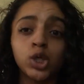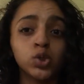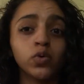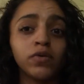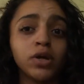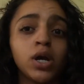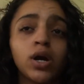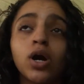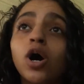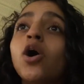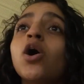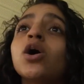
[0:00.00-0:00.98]
so if you hear
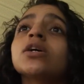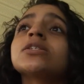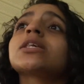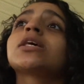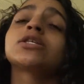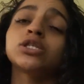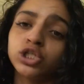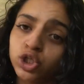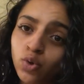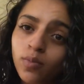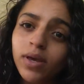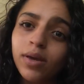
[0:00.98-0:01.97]
cars
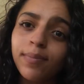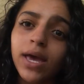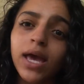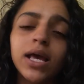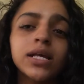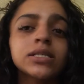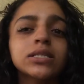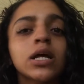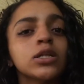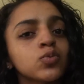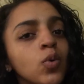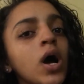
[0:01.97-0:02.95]
zooming past,
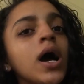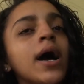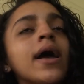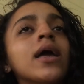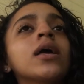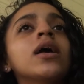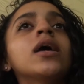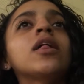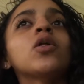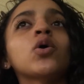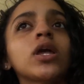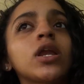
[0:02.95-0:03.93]
that's why
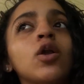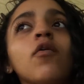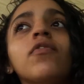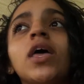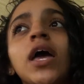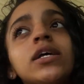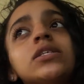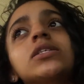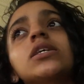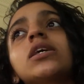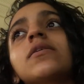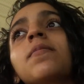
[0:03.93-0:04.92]
they're getting off the
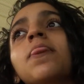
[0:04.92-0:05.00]
exit.